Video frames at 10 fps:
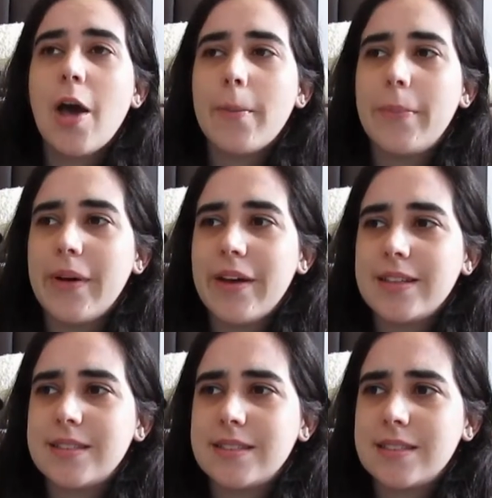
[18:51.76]

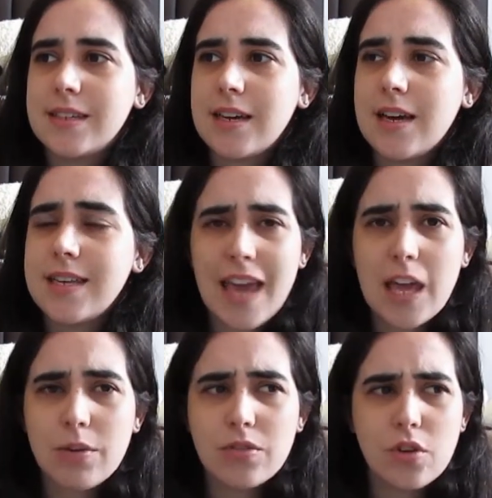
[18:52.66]
But yeah,
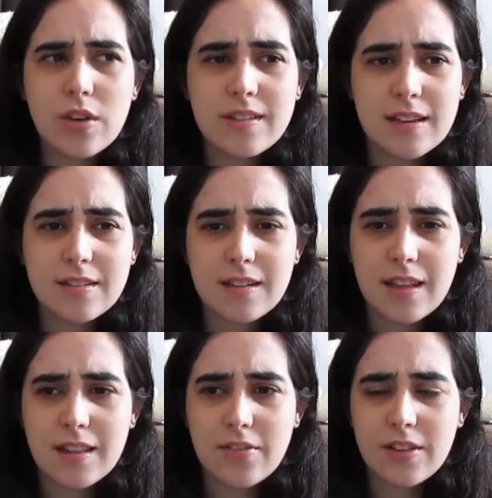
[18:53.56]
it was very intense, and I
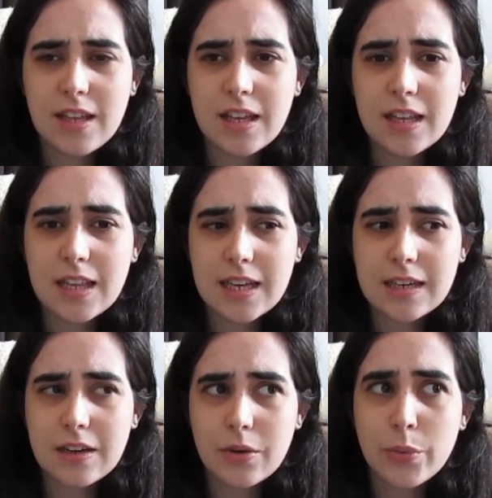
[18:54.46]
definitely, like,
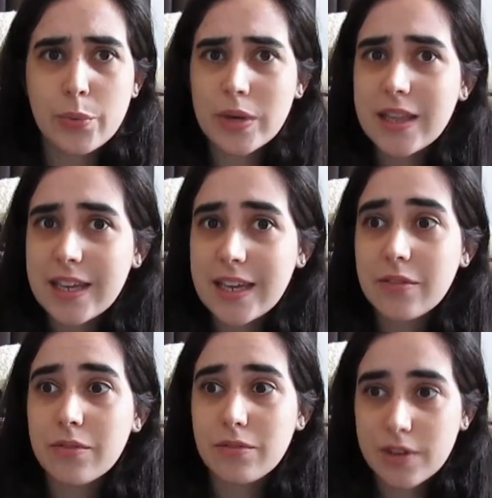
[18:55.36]

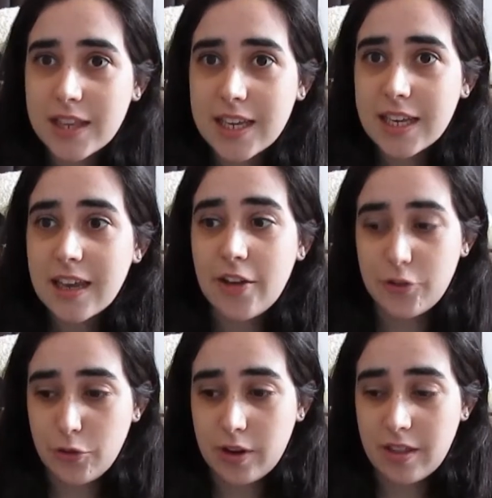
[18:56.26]
really
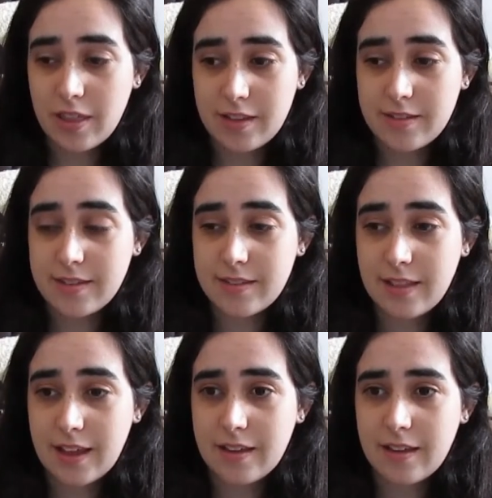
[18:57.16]
enjoyed this,
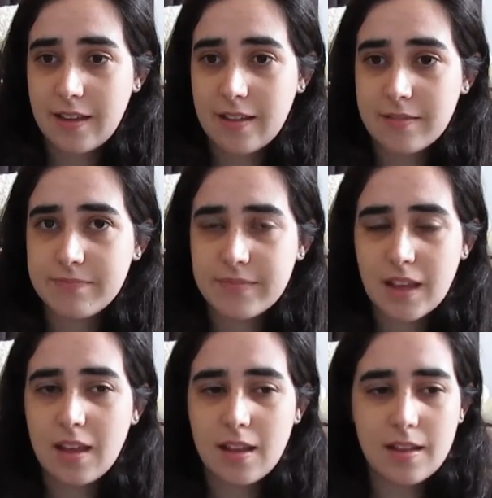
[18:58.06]
like,
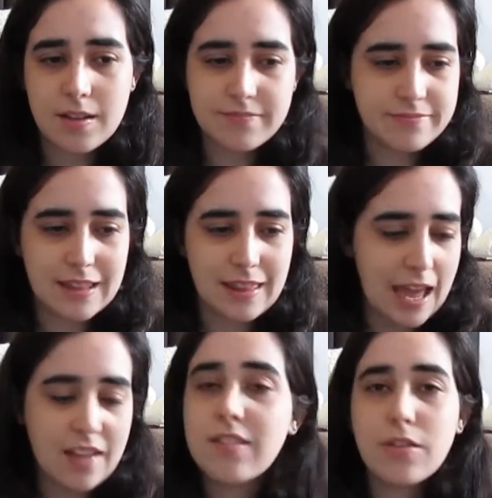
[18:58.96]

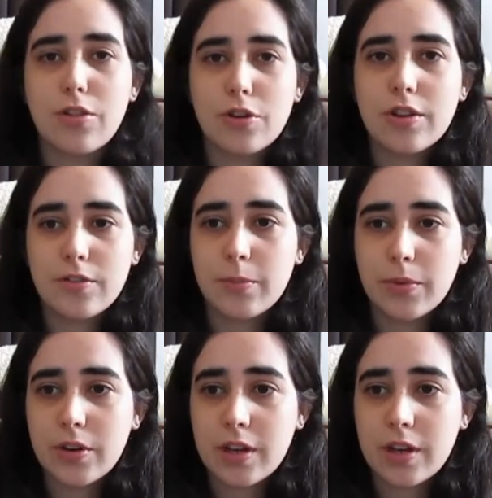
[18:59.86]
last third of the book.